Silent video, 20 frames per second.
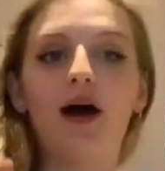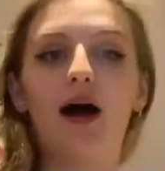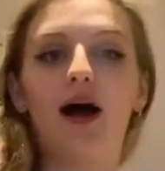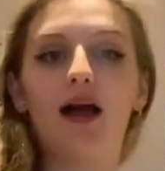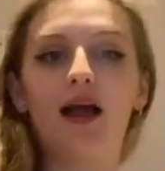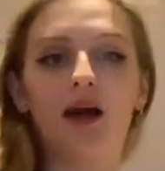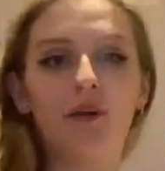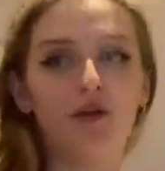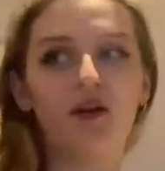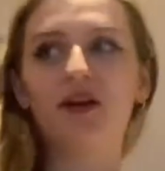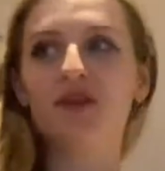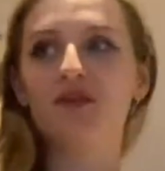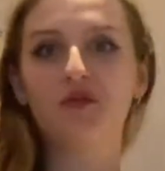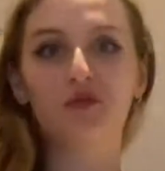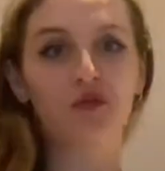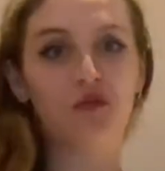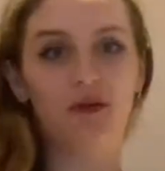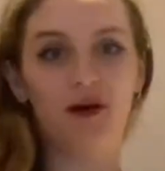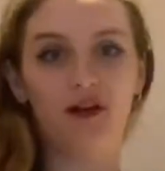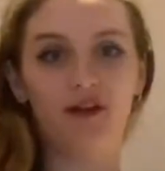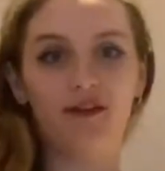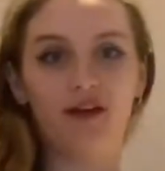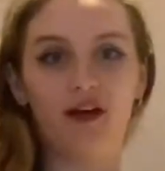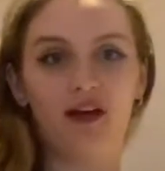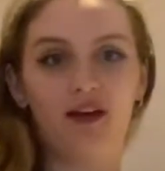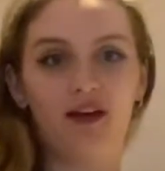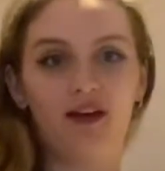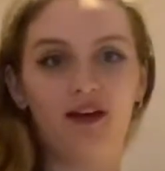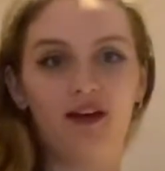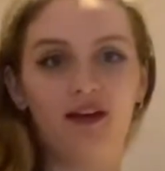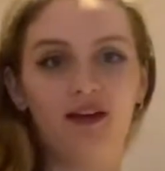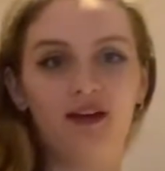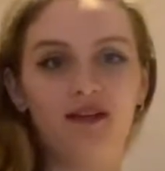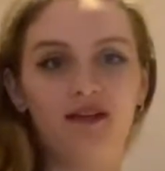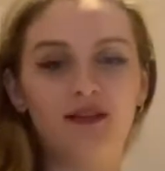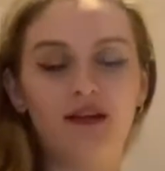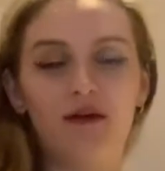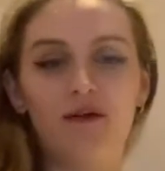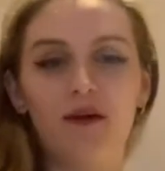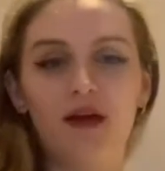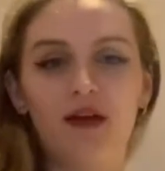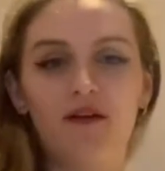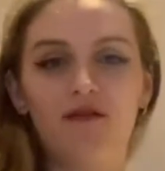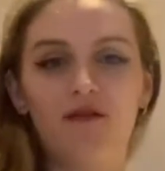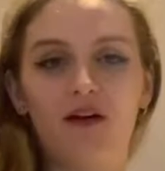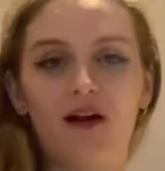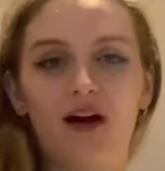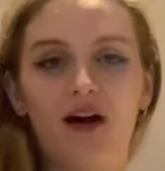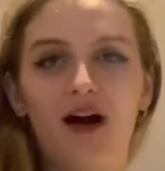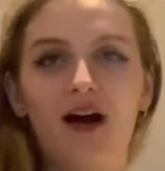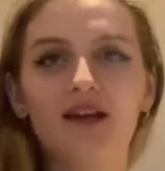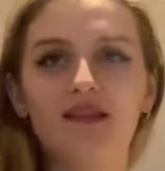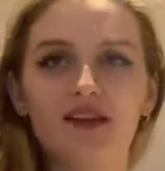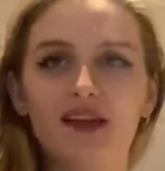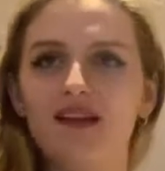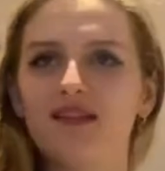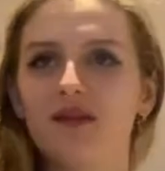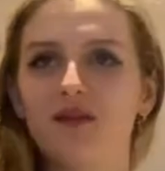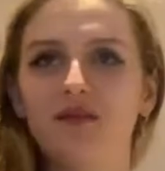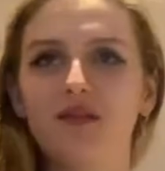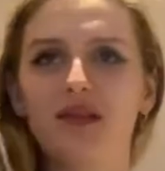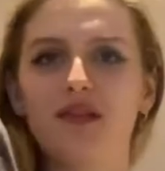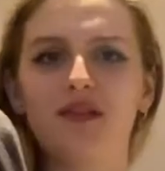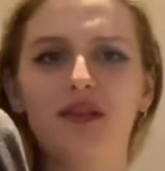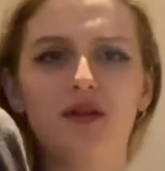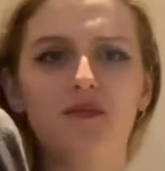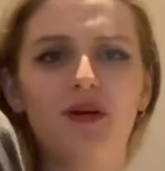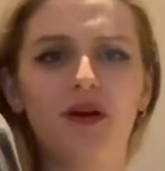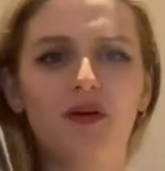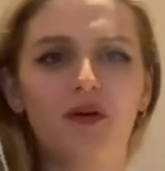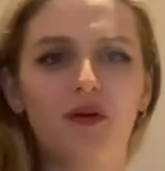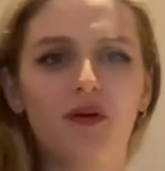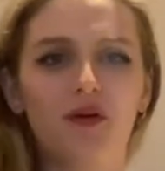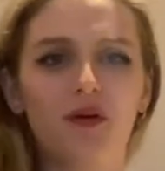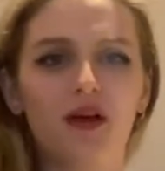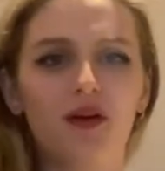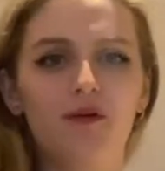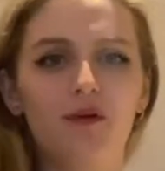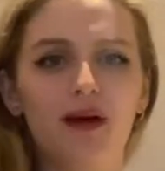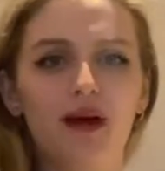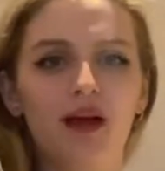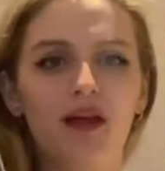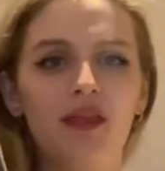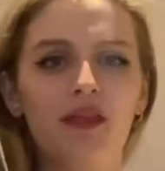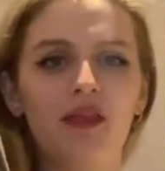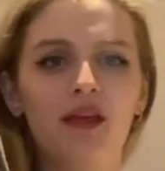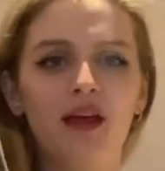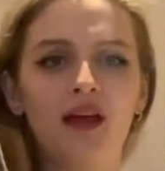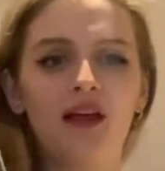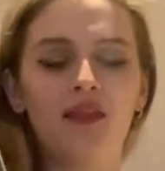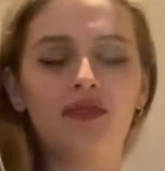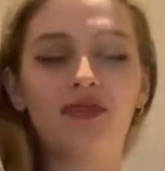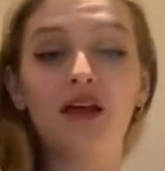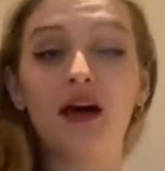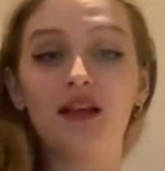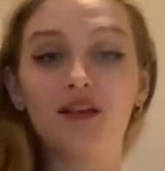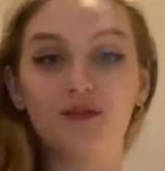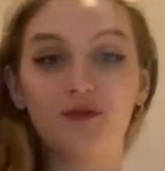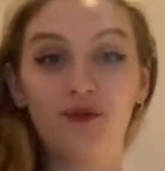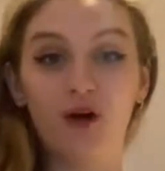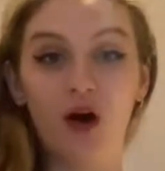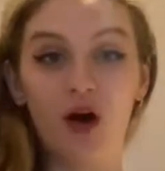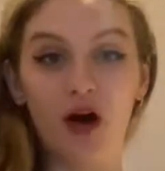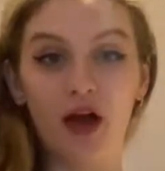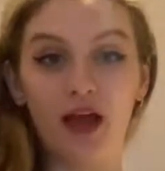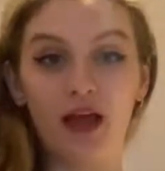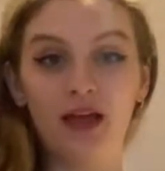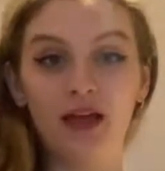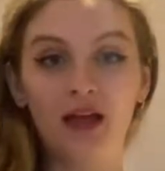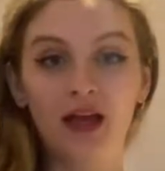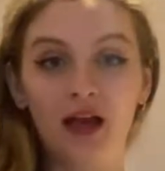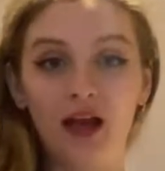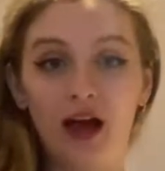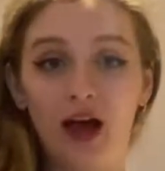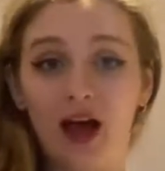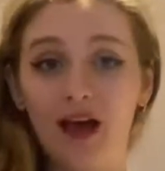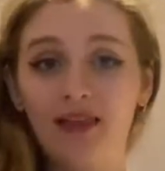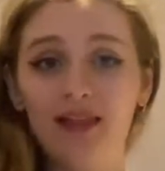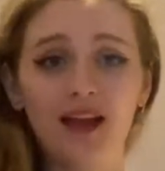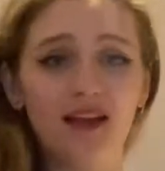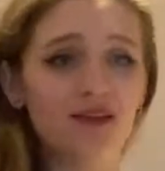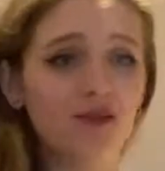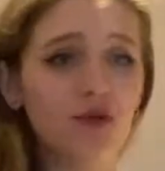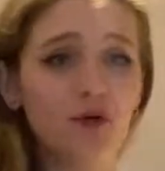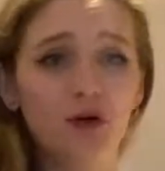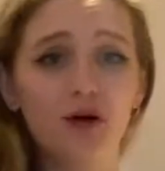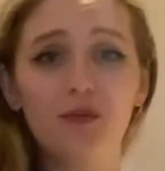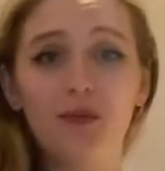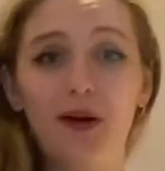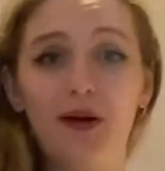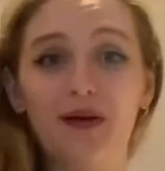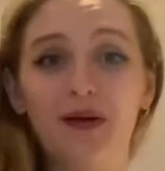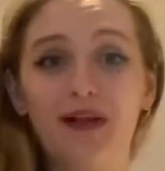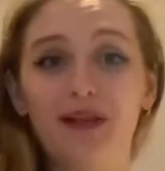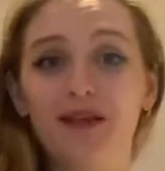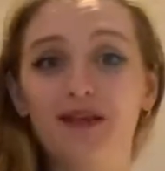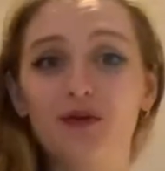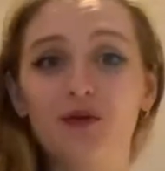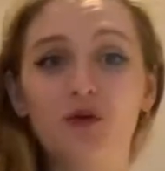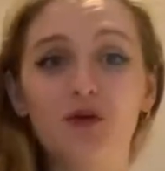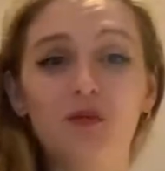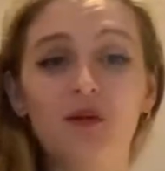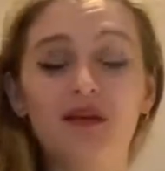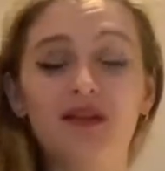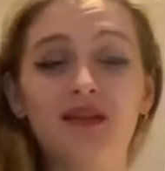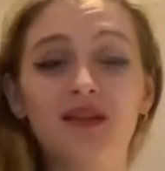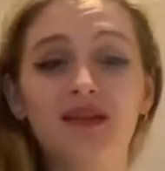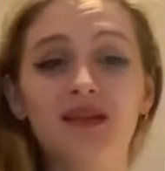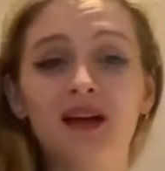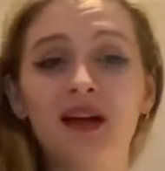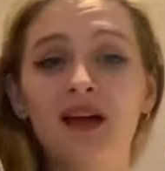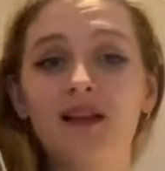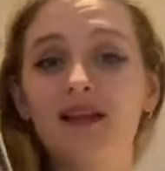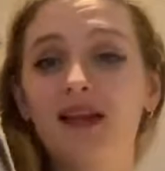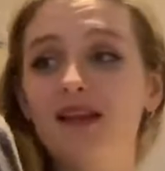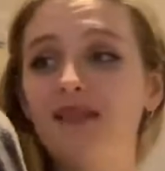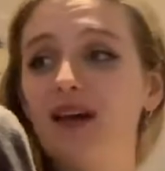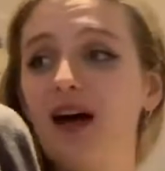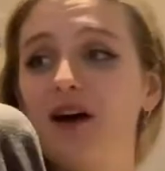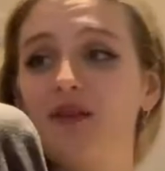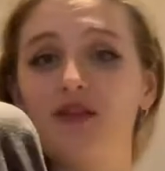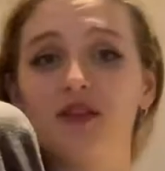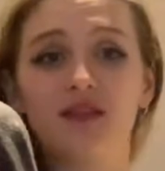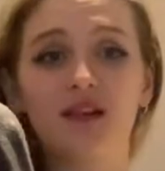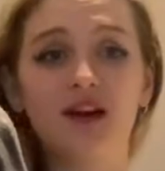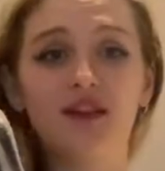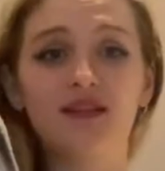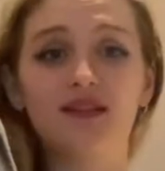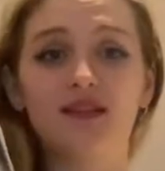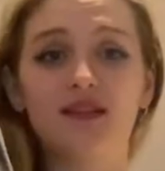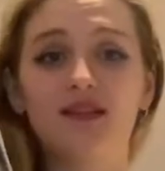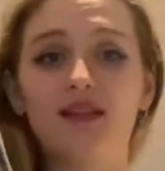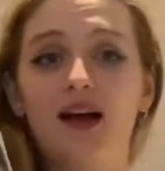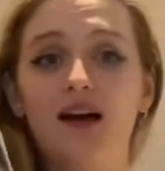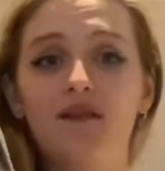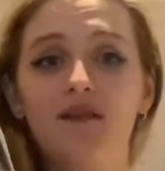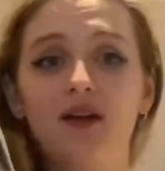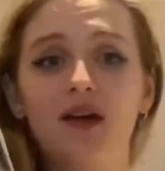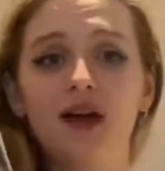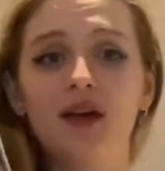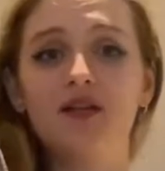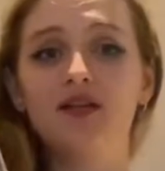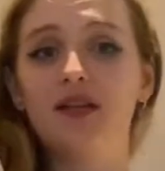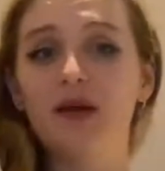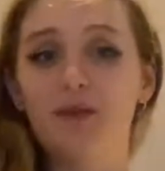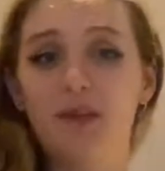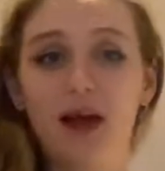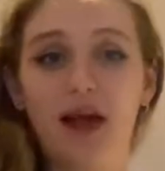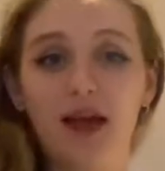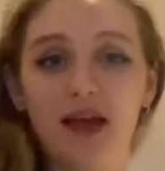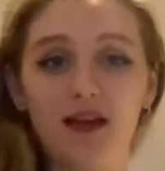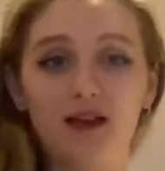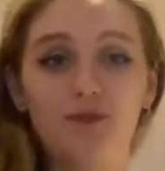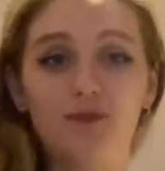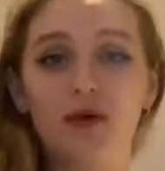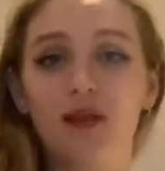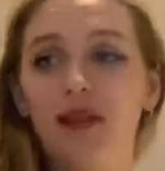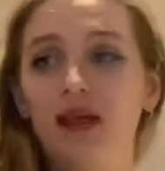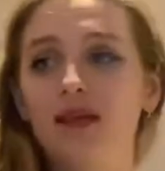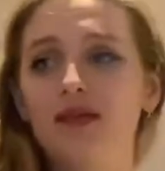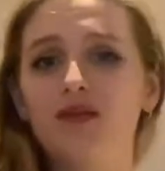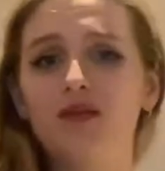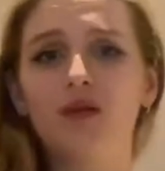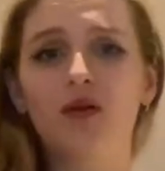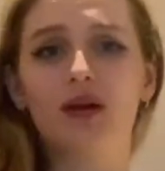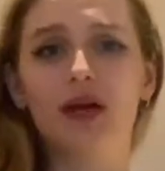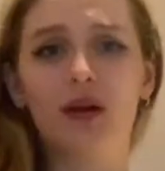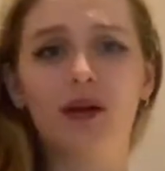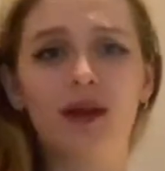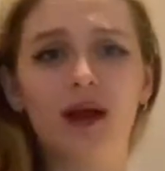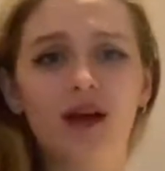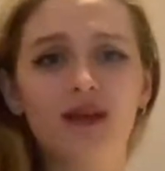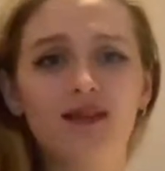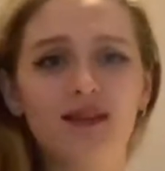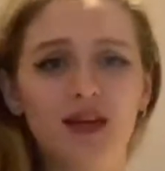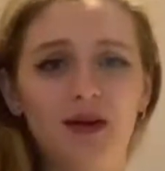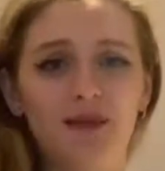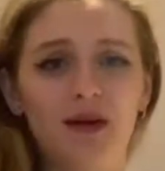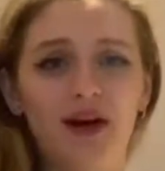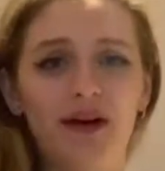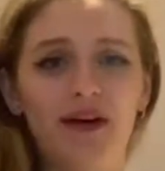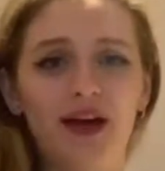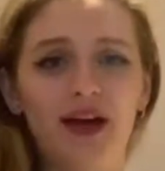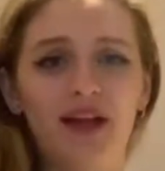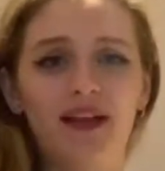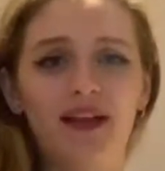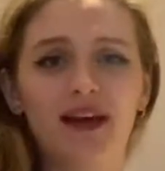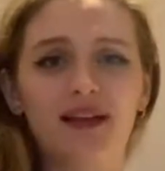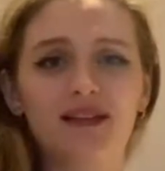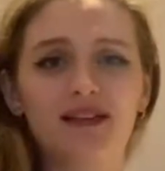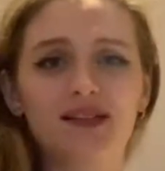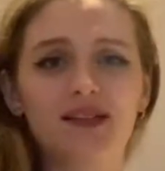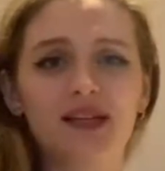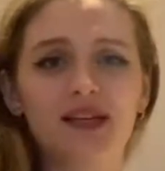I am going to talk about it though. So if I say something that you might not agree with, that's fine. And let's talk about it. Let's talk about these. Let's have discussions. Let's have debates. But let's not get nasty about it. Let's